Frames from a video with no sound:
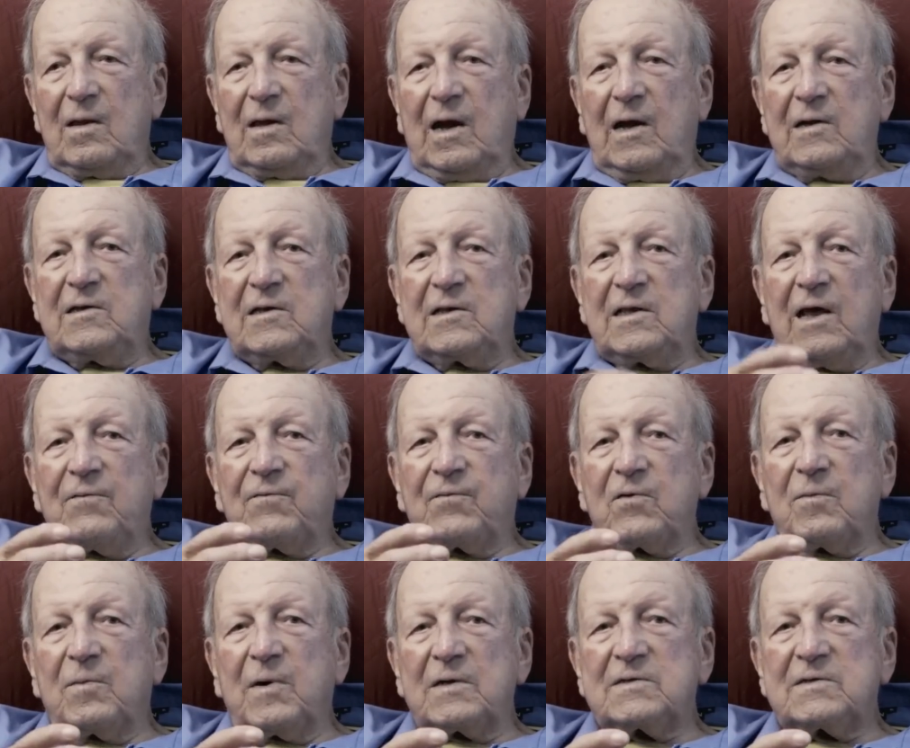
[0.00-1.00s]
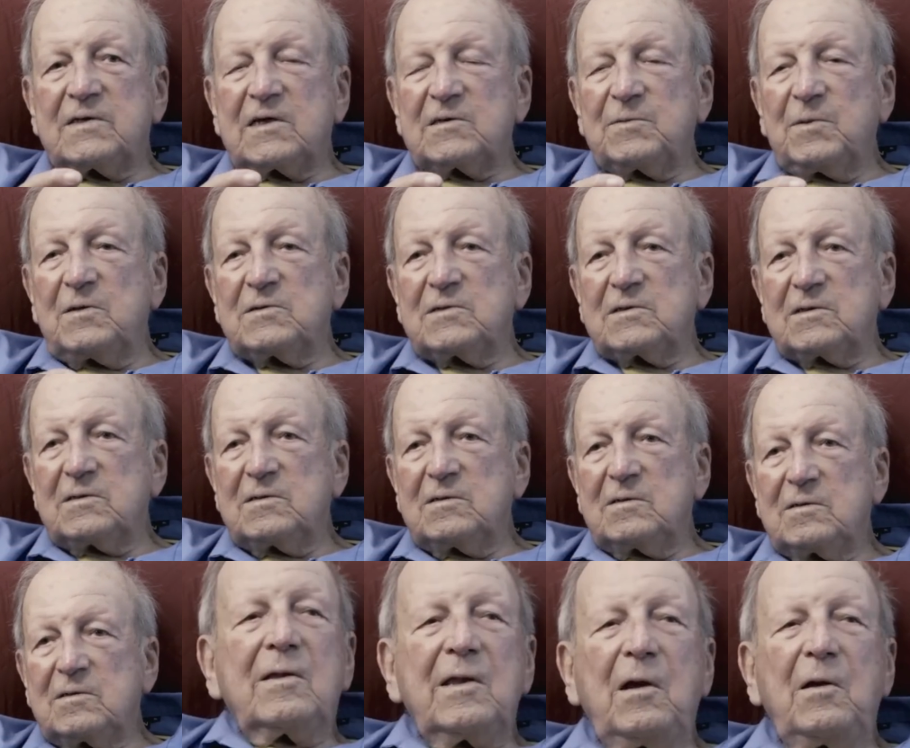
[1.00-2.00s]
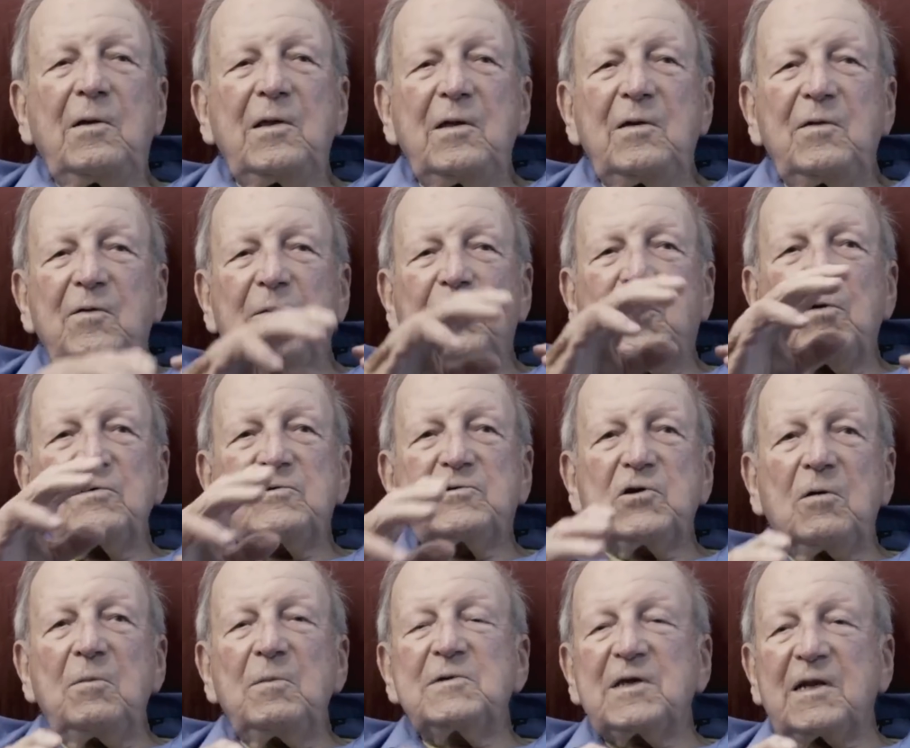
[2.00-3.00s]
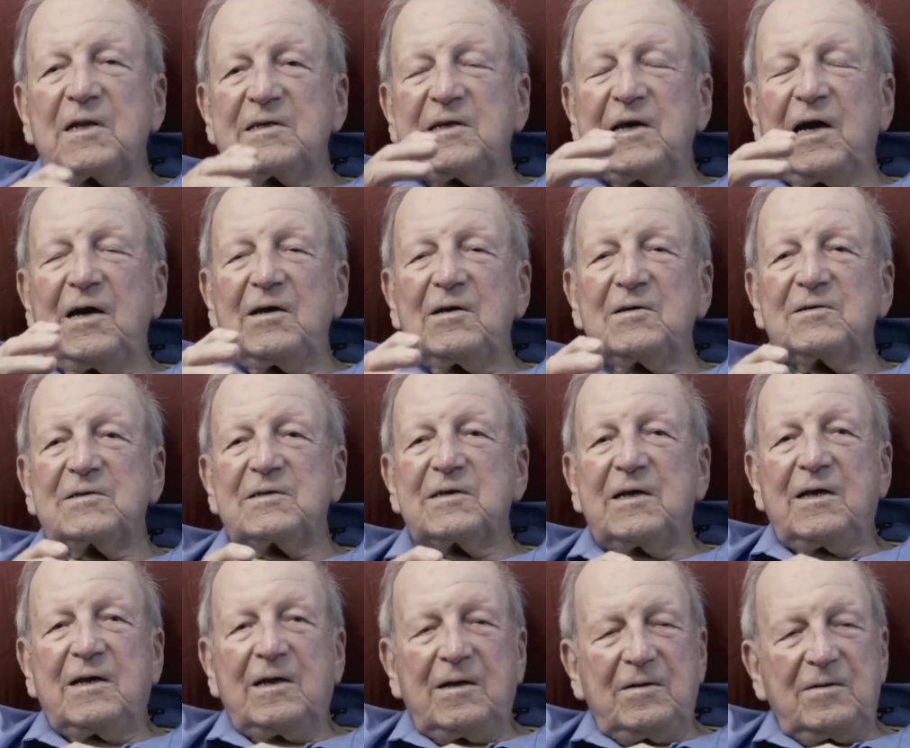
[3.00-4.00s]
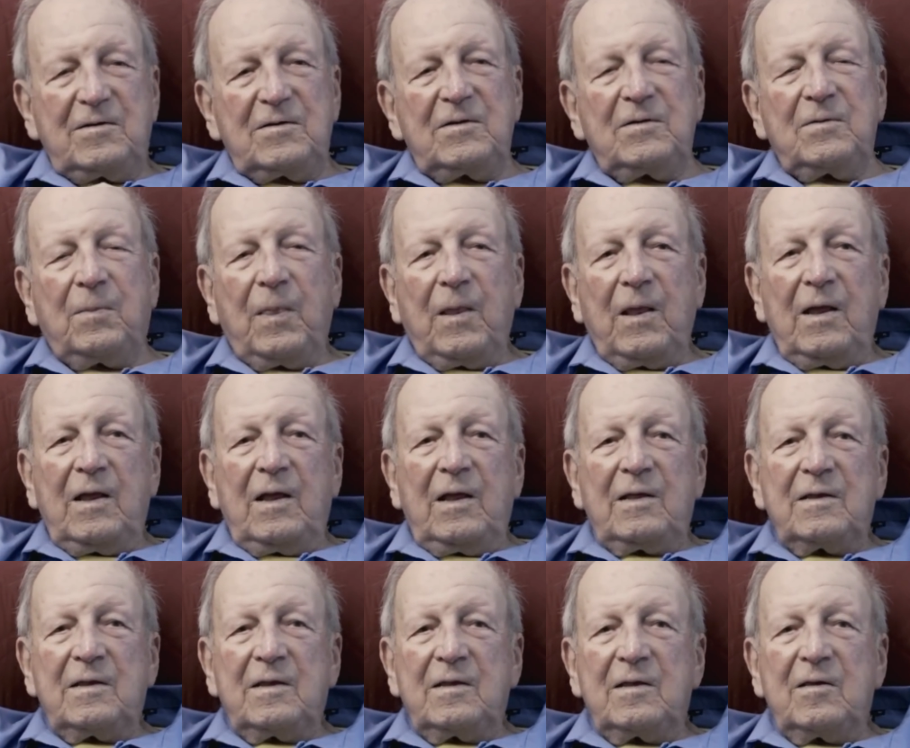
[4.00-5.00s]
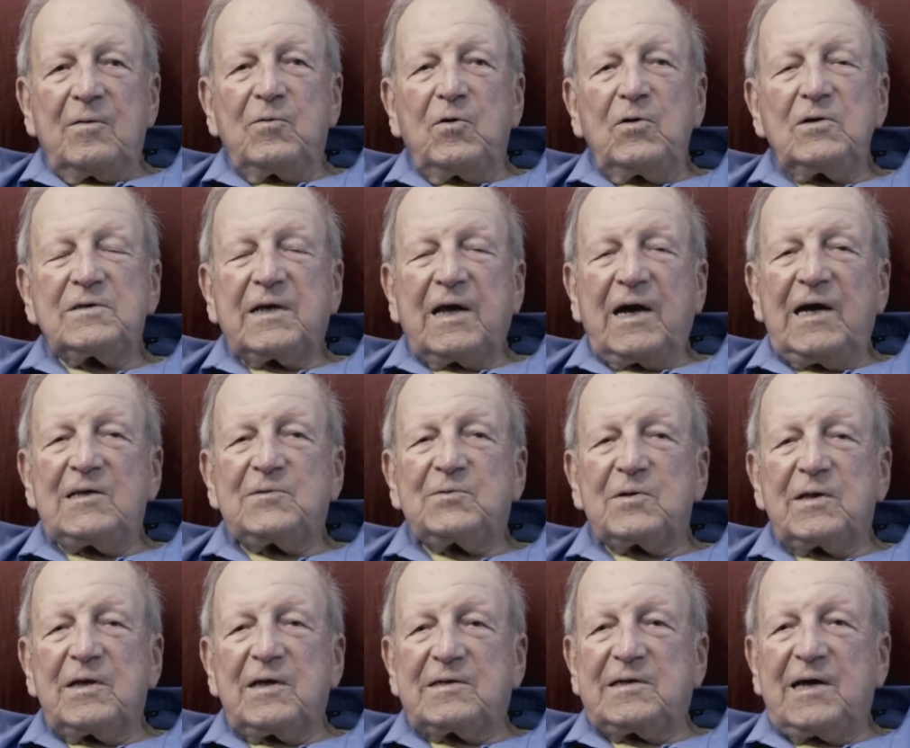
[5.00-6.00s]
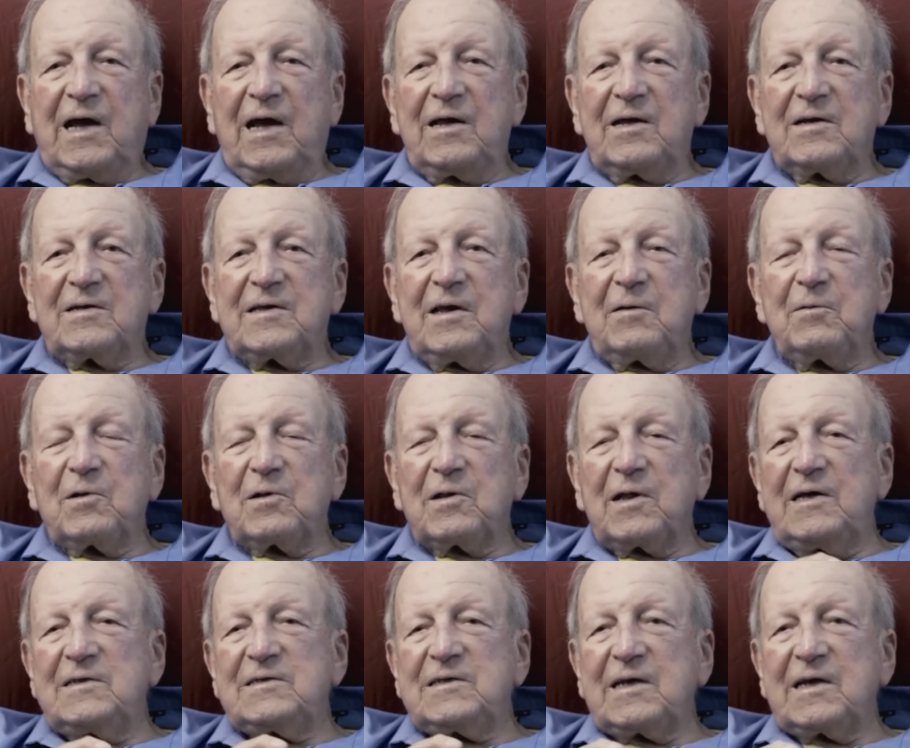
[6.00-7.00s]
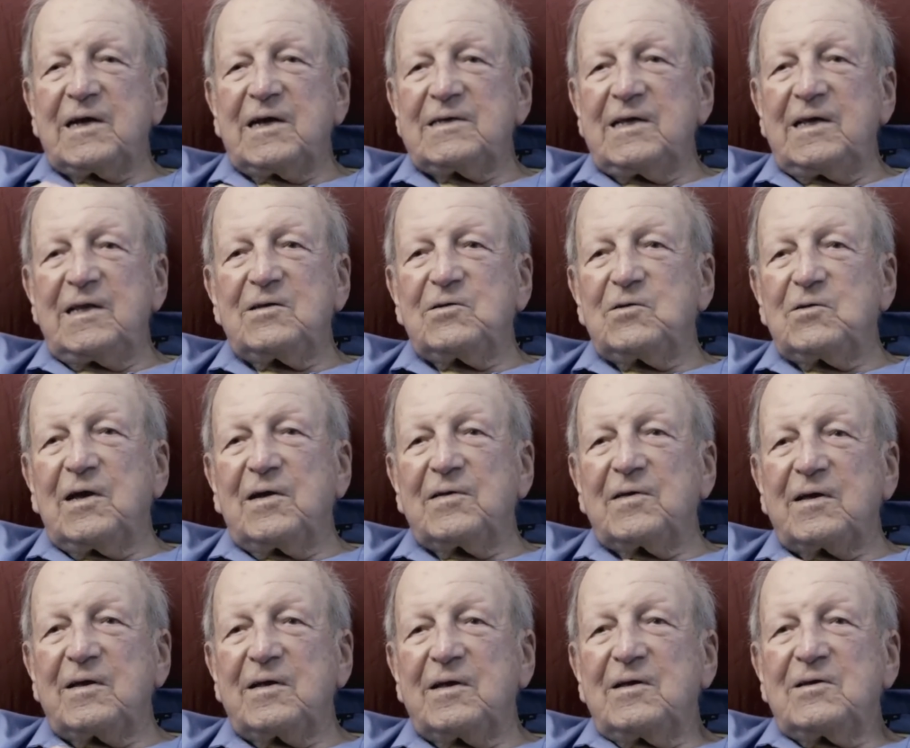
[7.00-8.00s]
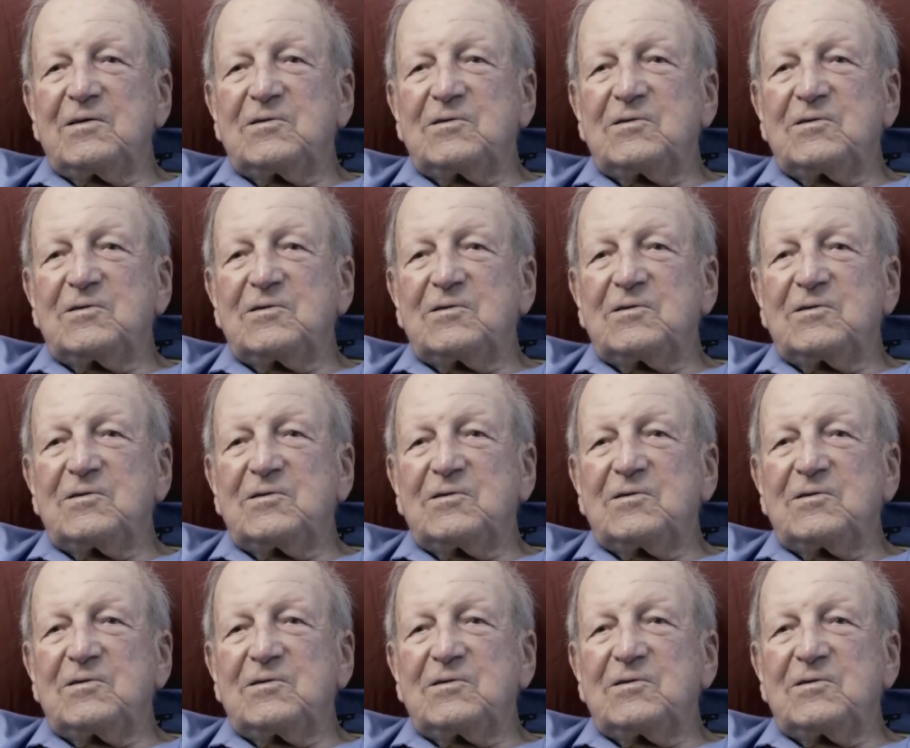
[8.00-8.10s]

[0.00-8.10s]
I did that for about 6 months. They were both Germans and Italians. The worst guys were the Italians. They were lazy guys. They didn't do nothing.